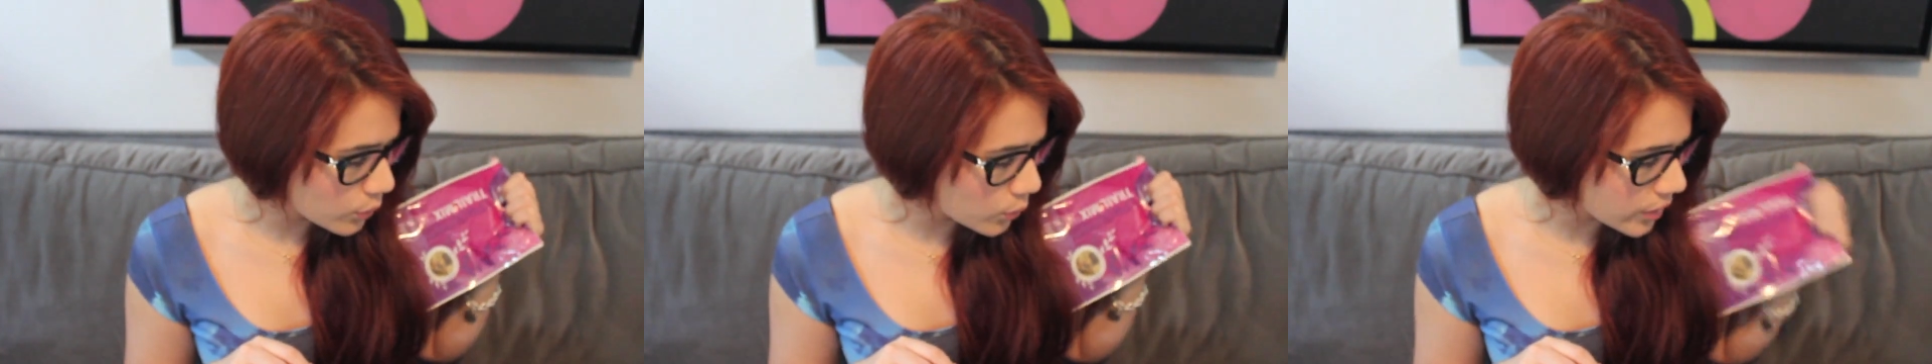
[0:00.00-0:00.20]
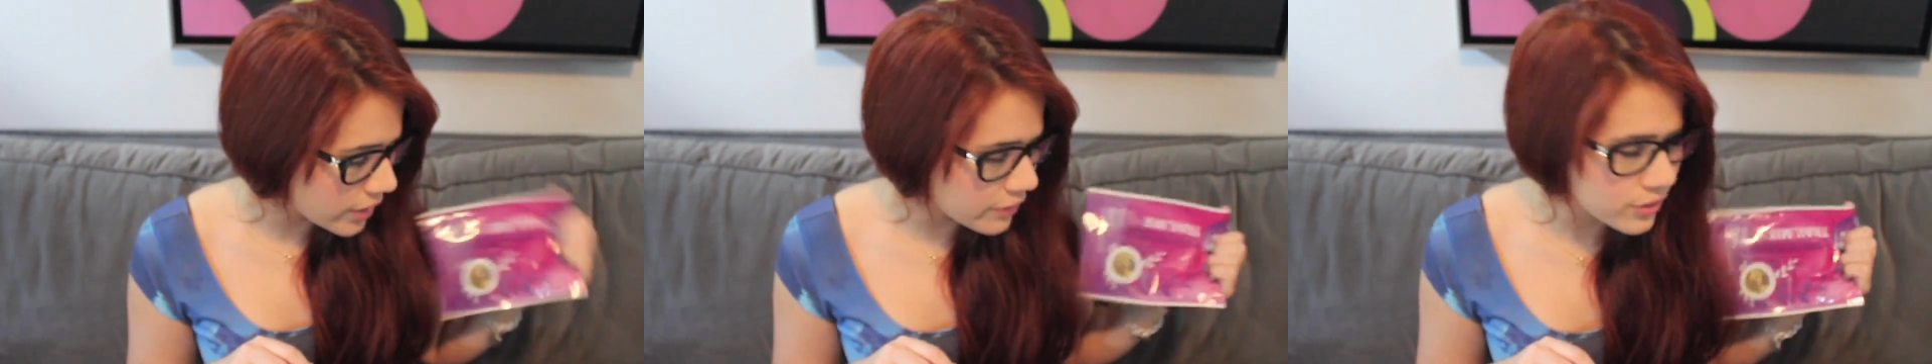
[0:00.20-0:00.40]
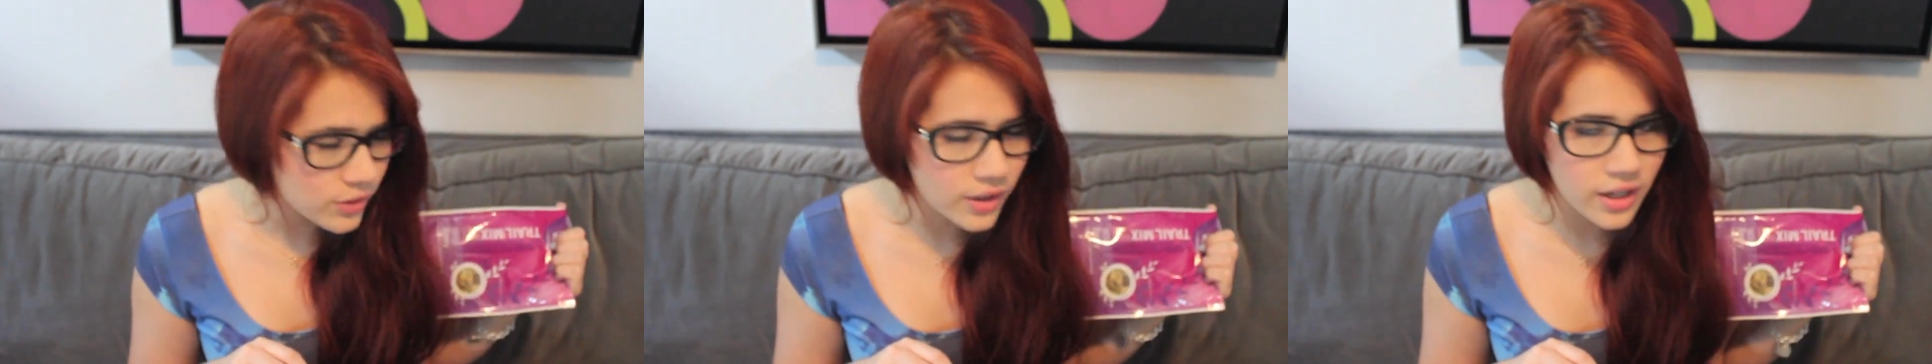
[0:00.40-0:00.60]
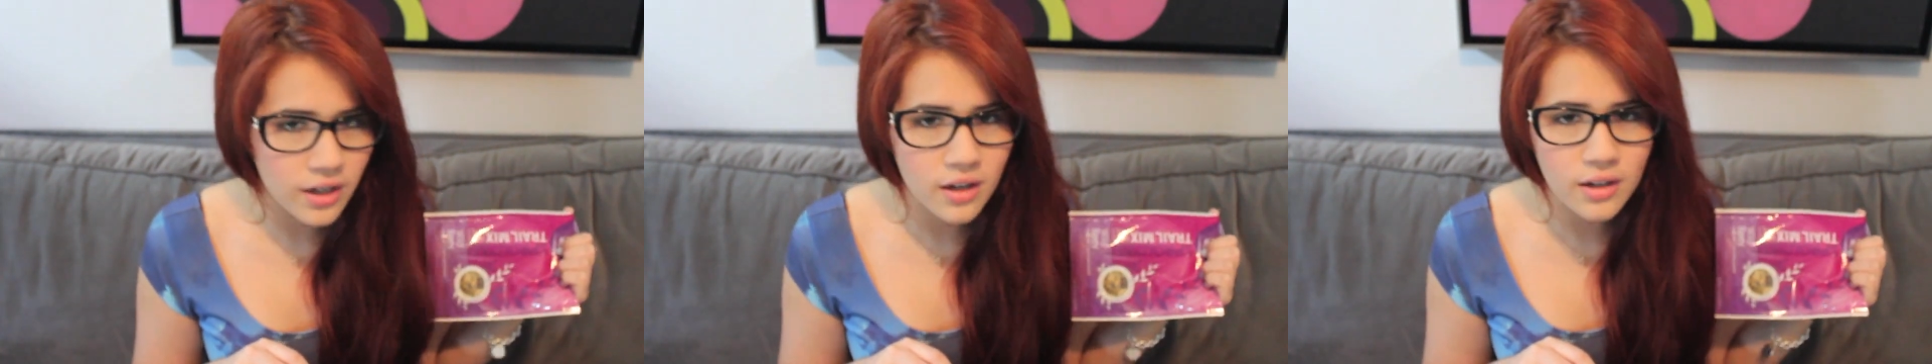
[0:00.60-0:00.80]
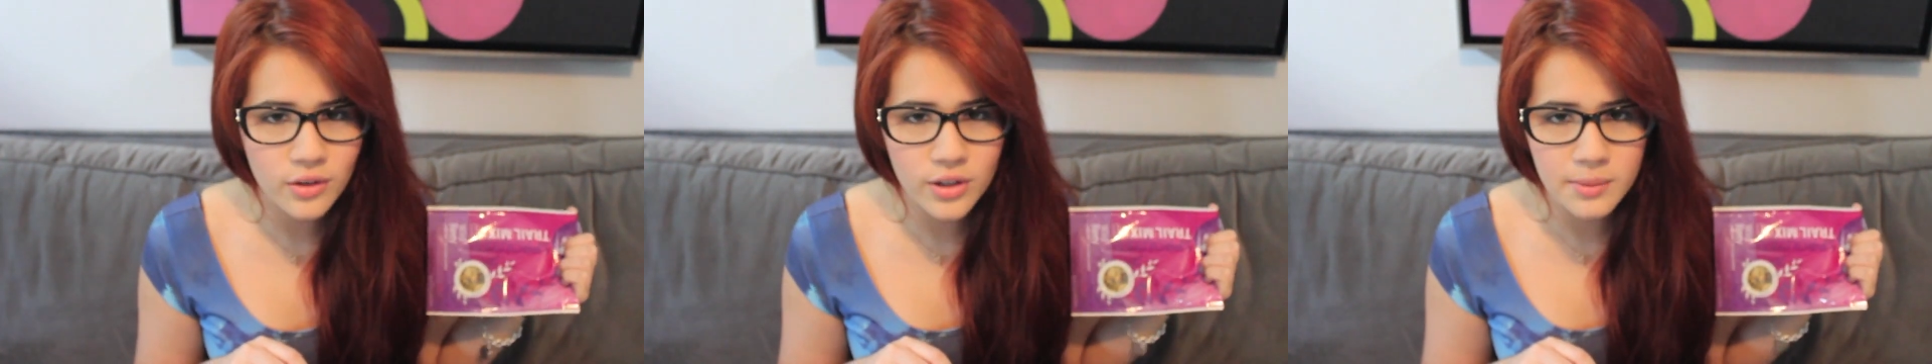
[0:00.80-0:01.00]
whenever you get
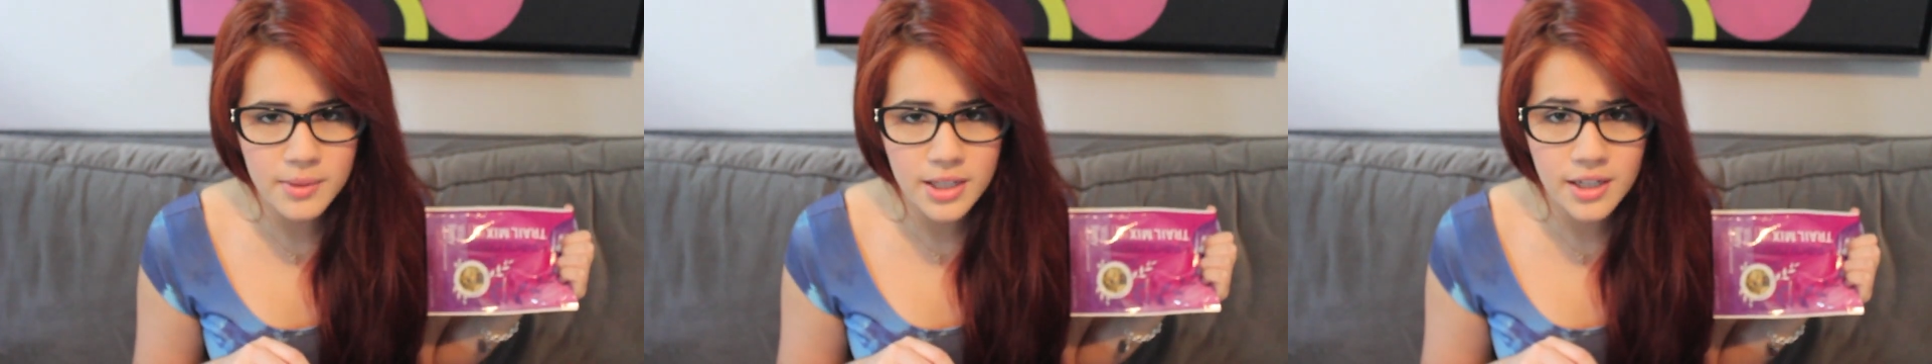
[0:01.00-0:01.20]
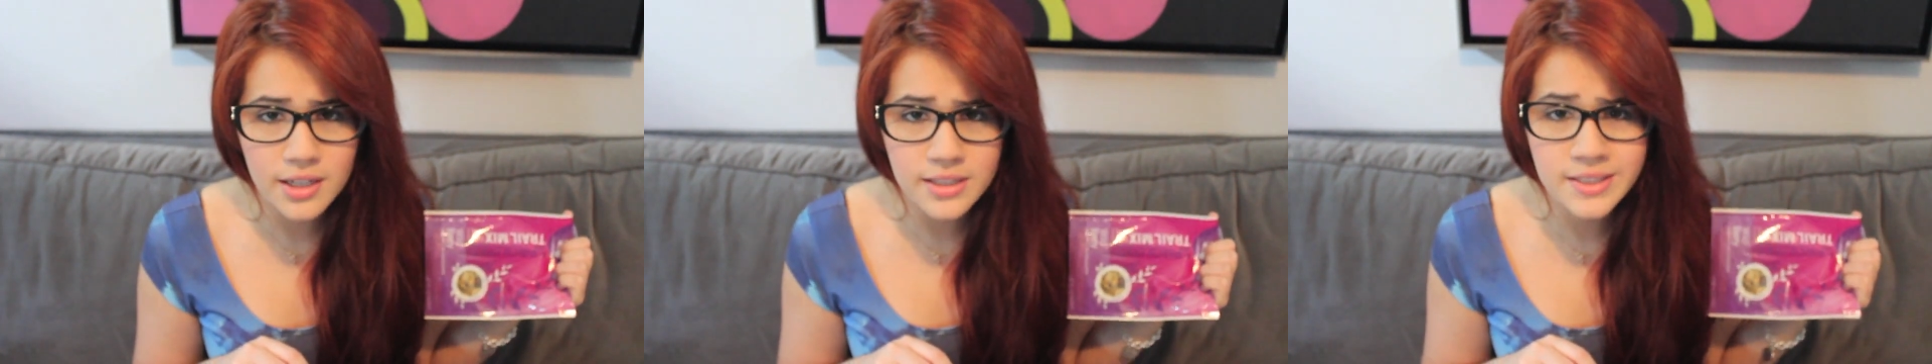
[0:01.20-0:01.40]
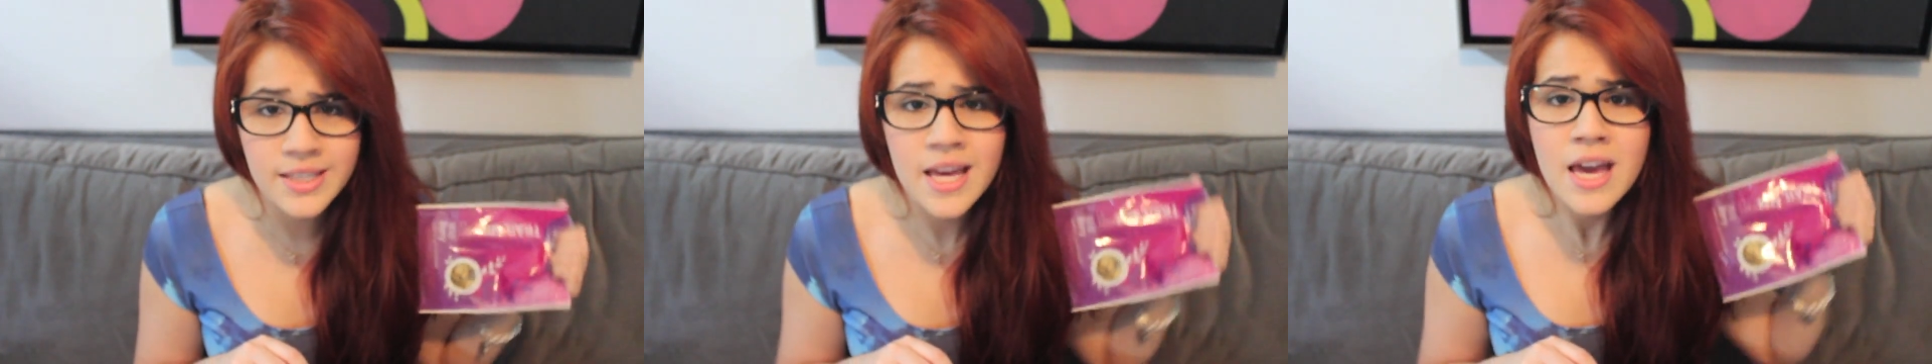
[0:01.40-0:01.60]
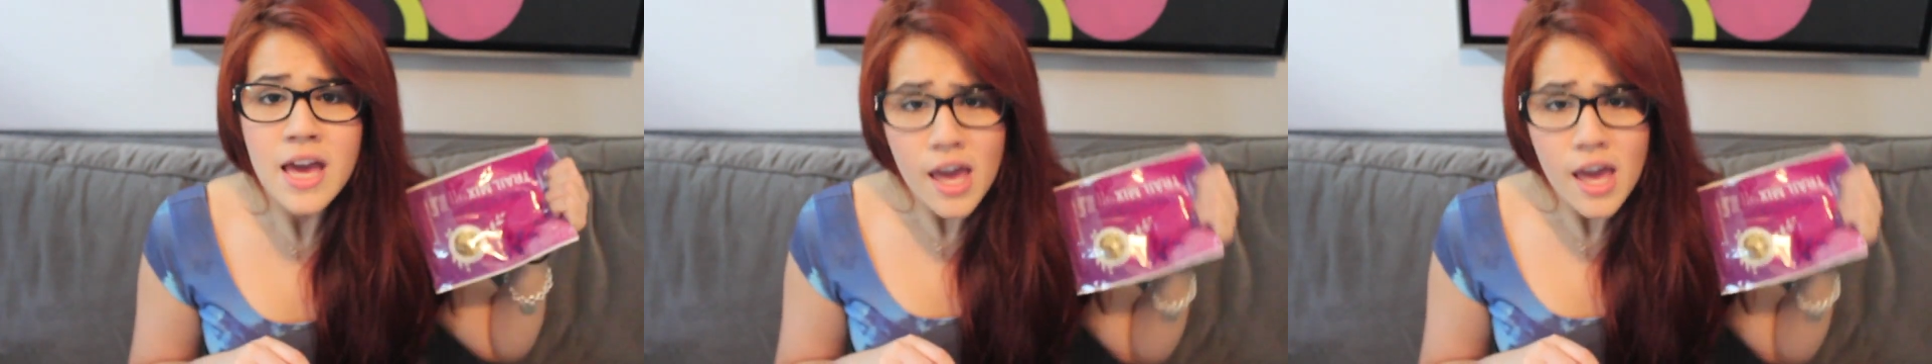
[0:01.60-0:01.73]
hungry because